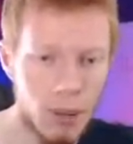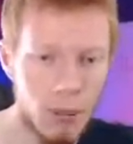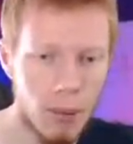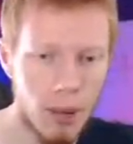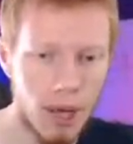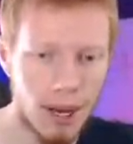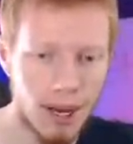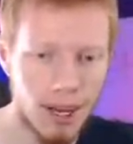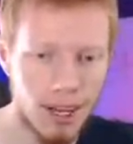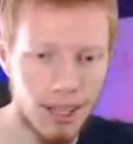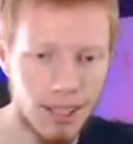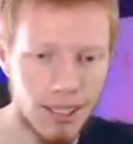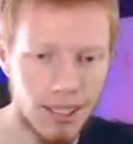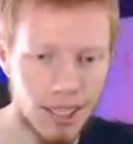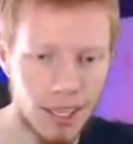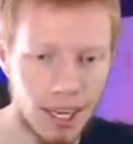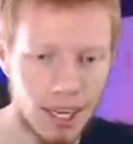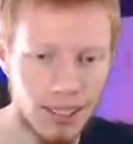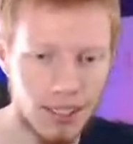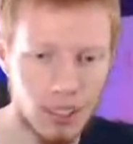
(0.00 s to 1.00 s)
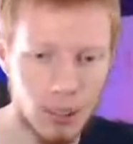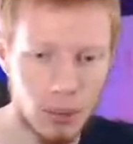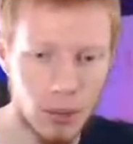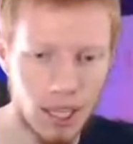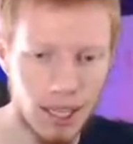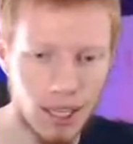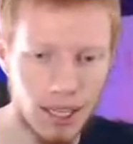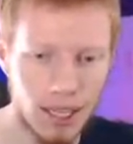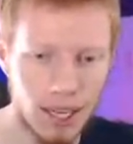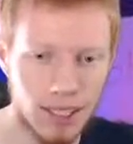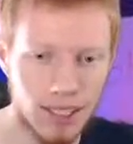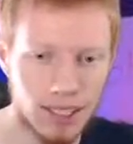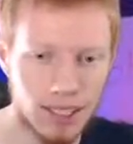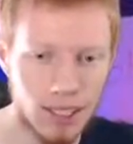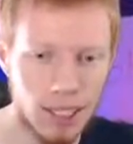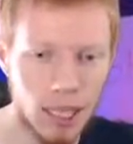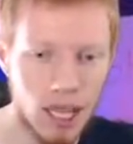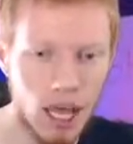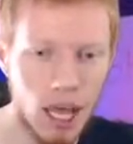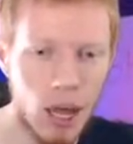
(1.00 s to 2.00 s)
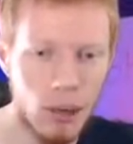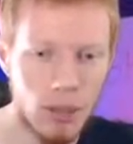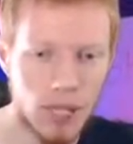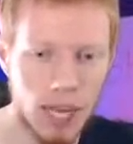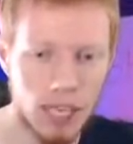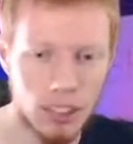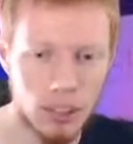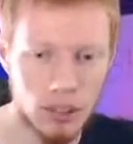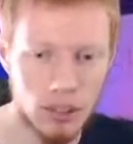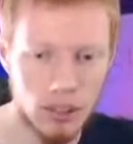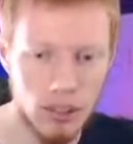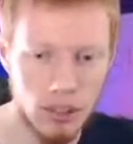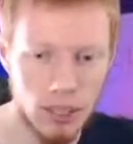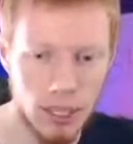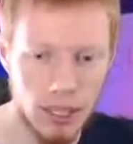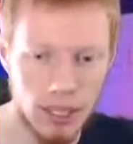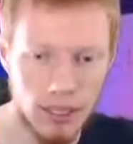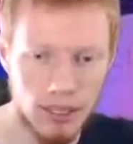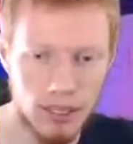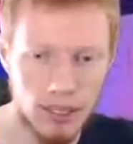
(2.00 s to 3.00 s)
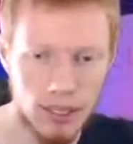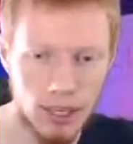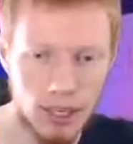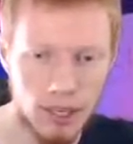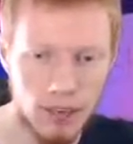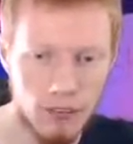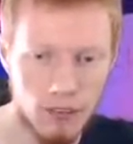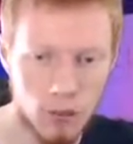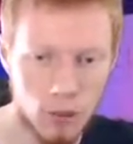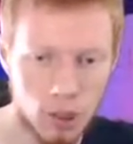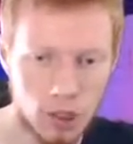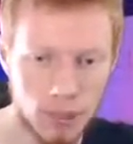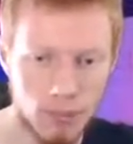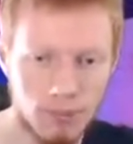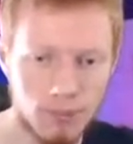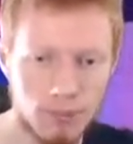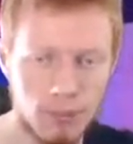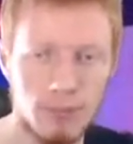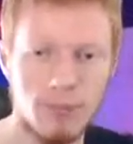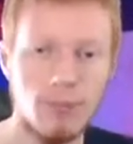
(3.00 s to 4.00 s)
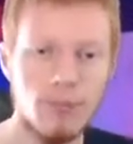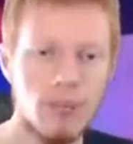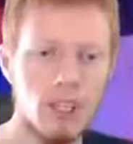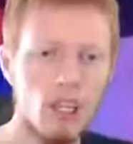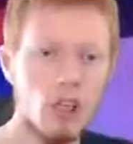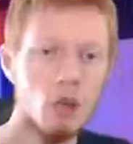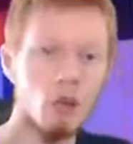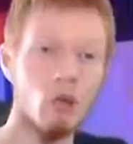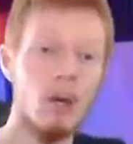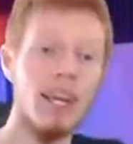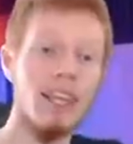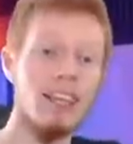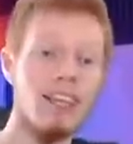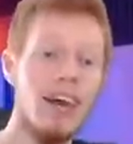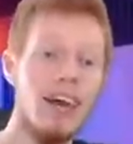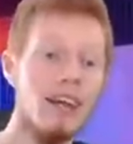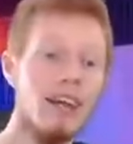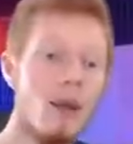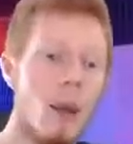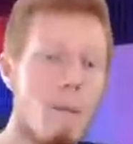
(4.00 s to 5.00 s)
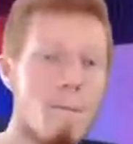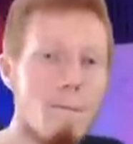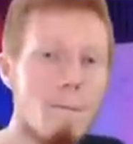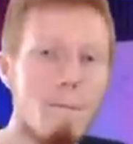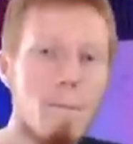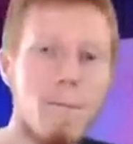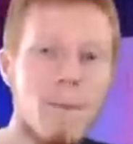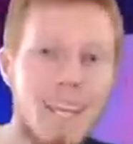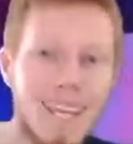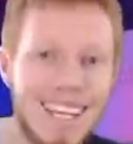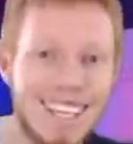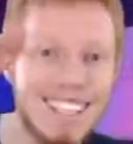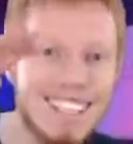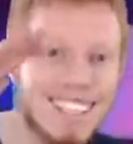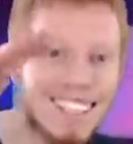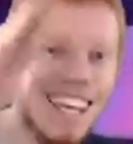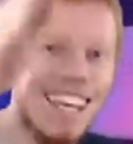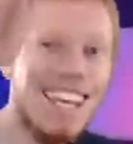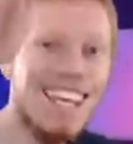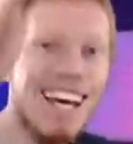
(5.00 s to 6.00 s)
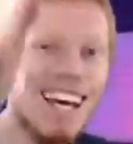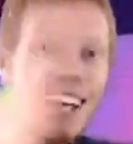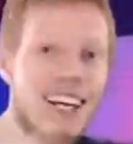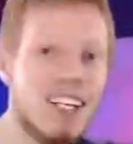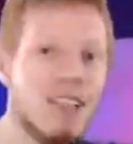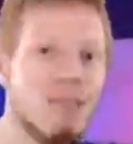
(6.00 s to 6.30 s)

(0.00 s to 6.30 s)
But, uh, yeah, until then, guys, I'll catch you in the... Green light. See ya!